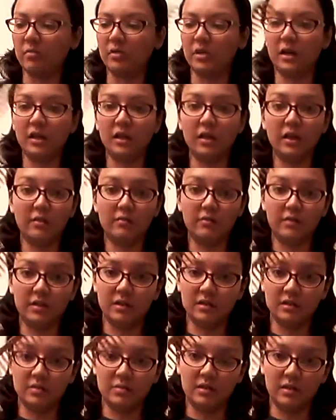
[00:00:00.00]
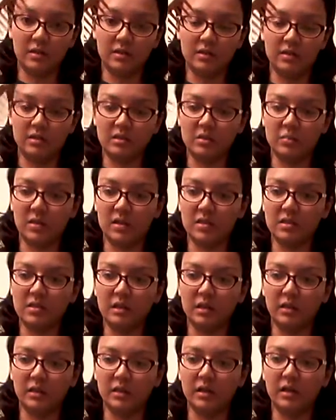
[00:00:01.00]
but I love this because it's
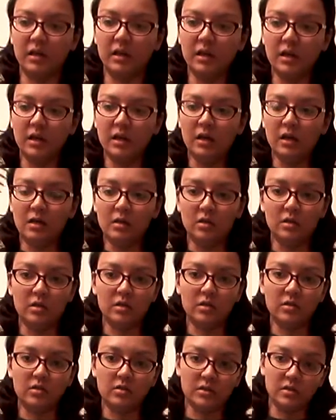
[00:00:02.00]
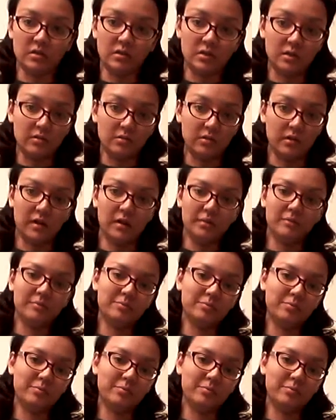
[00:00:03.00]
basically, you can use this on, well,